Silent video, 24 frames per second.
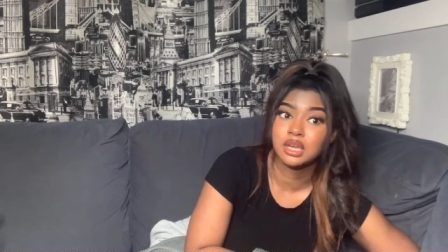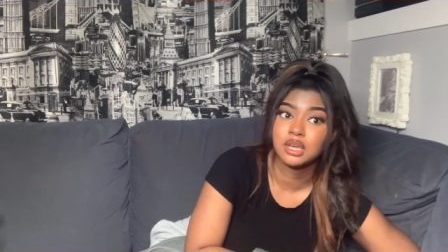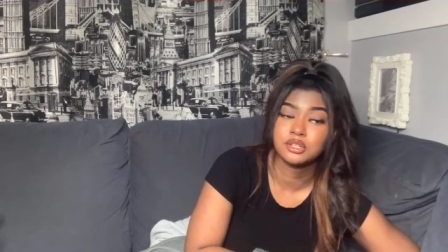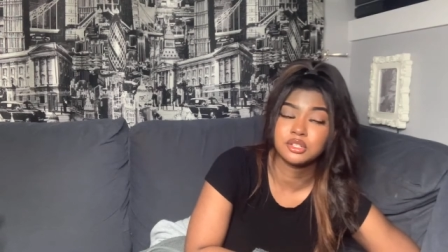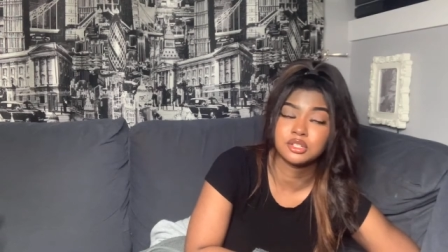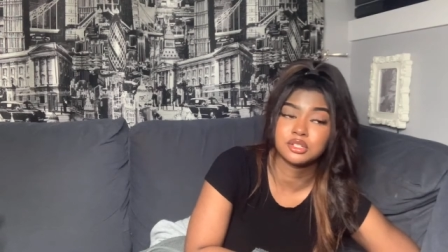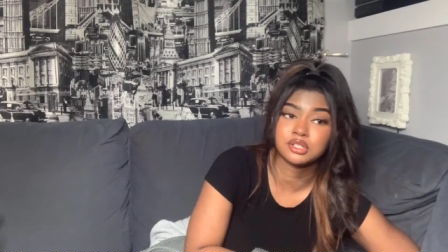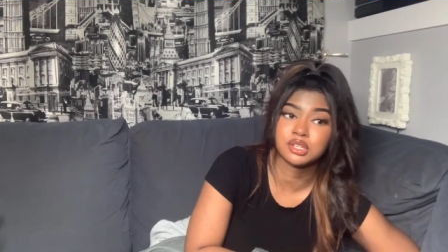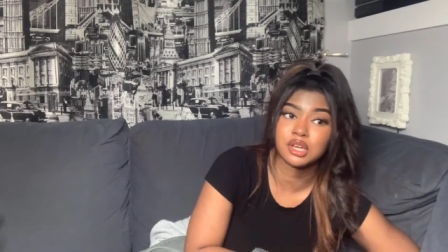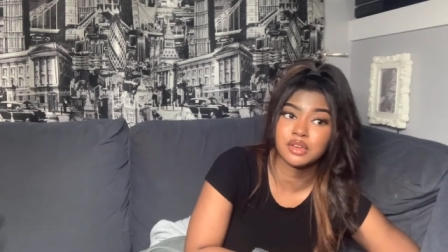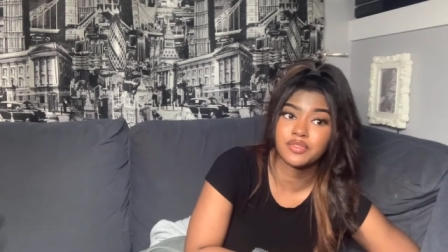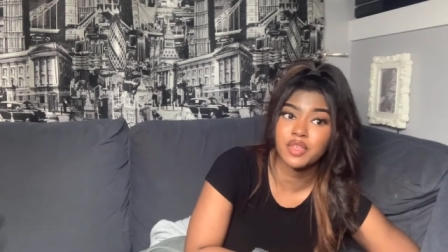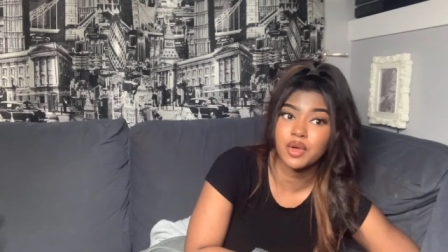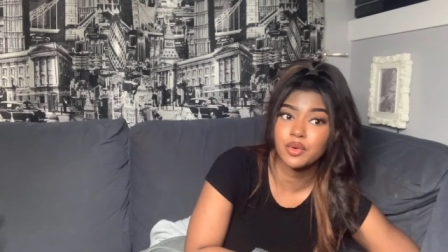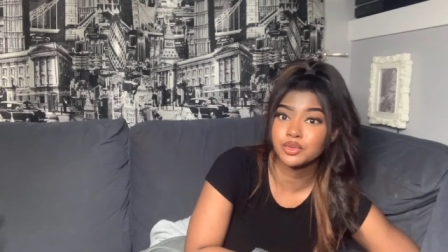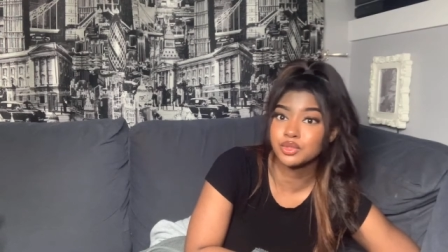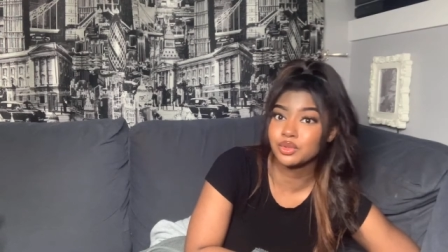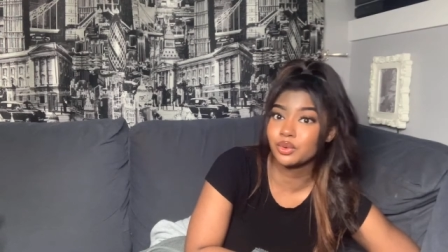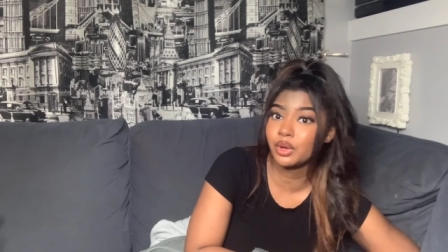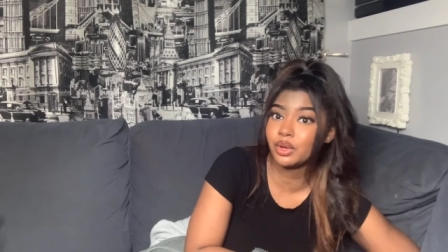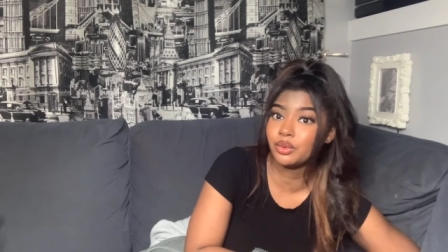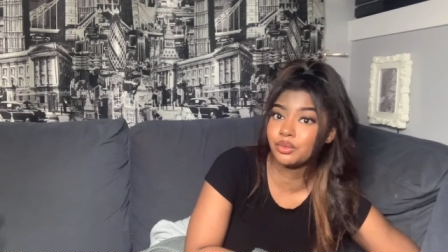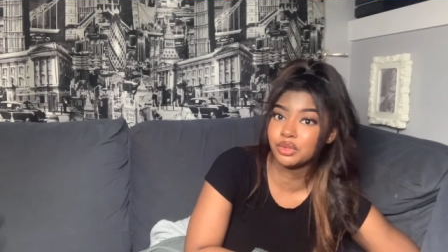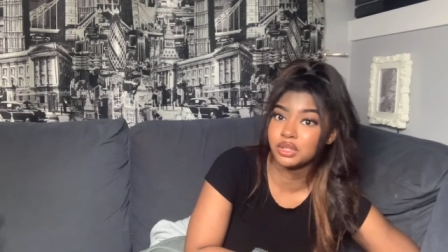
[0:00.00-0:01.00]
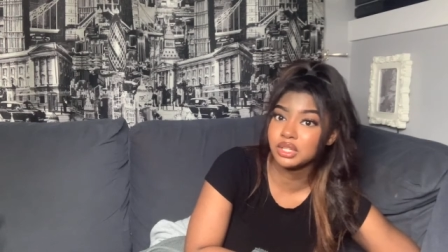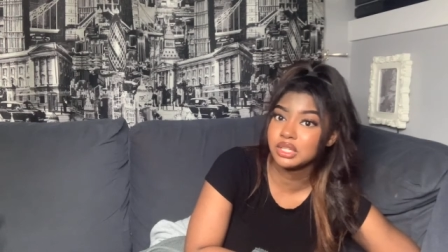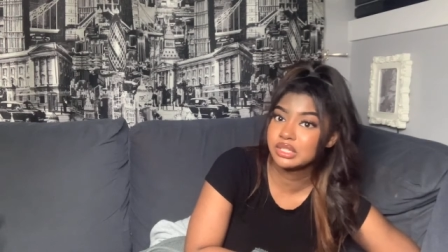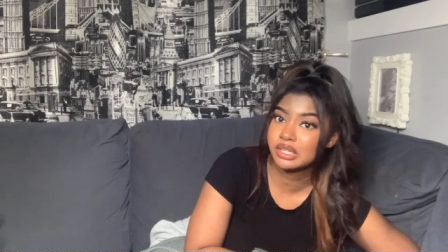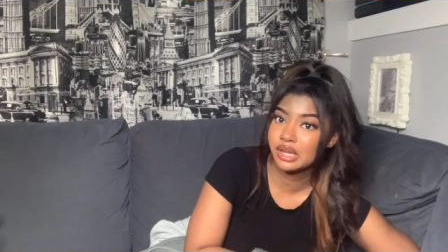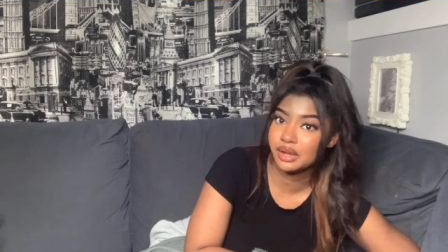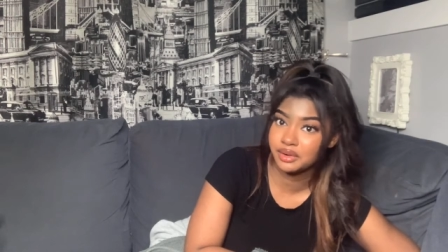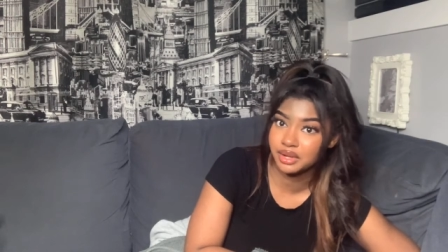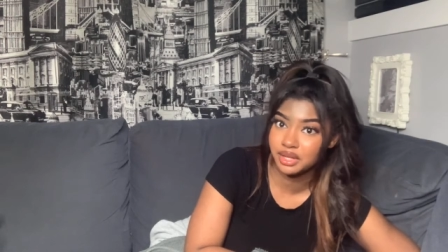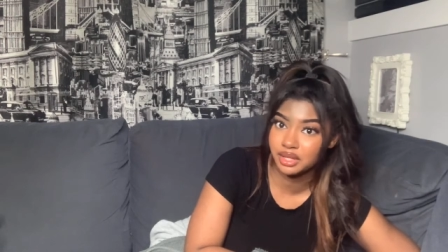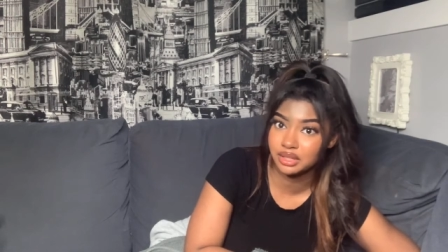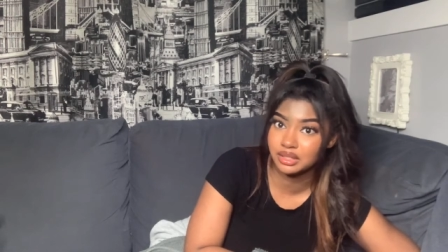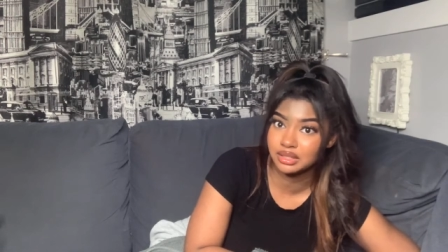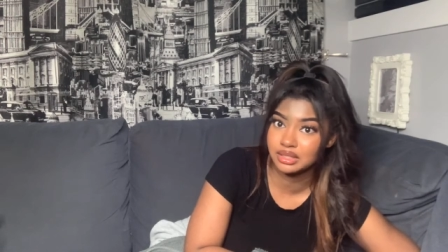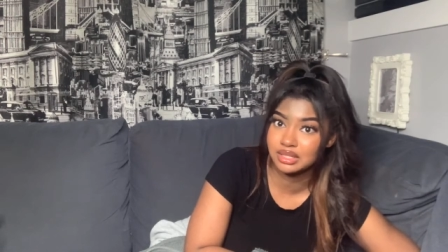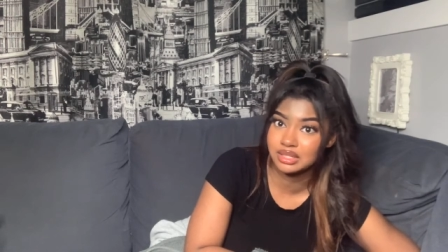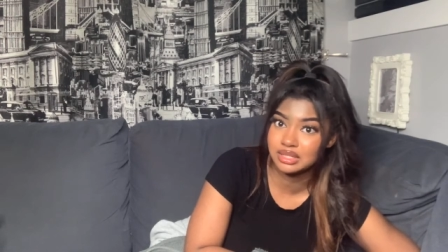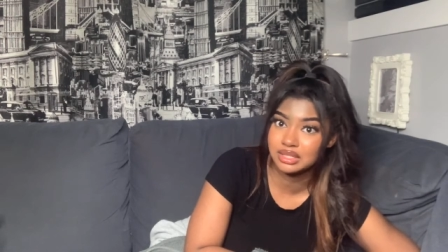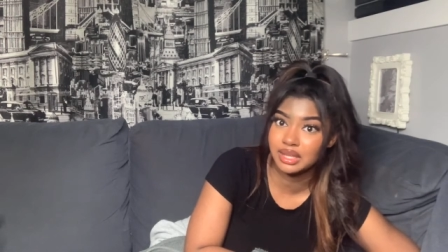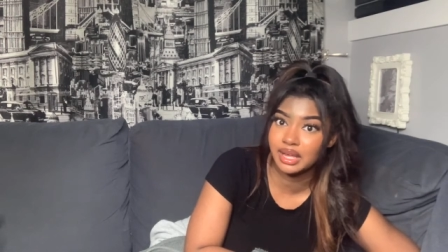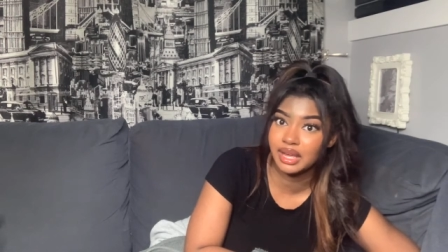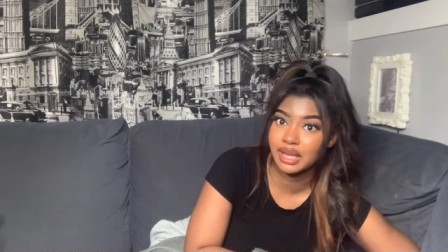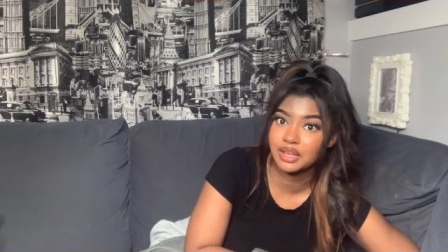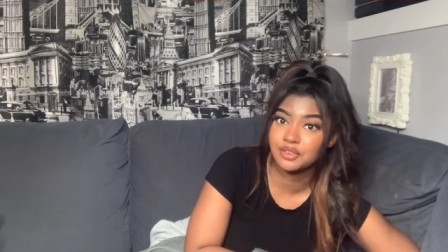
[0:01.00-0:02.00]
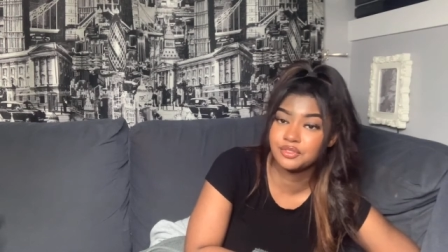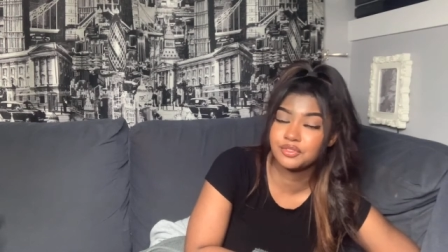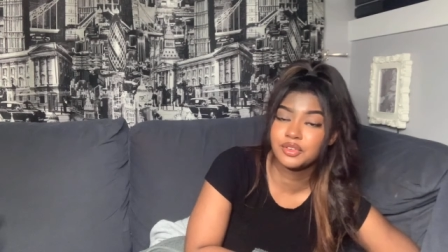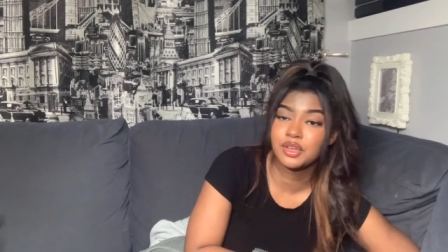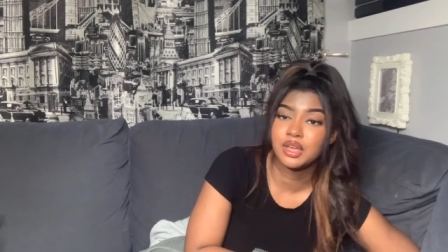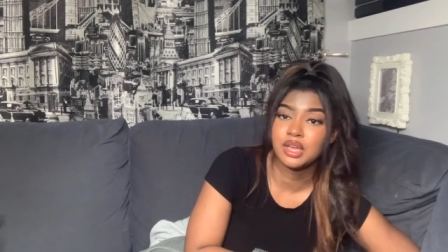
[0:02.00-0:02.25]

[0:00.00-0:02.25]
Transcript: just stuff that was going really downhill in his life,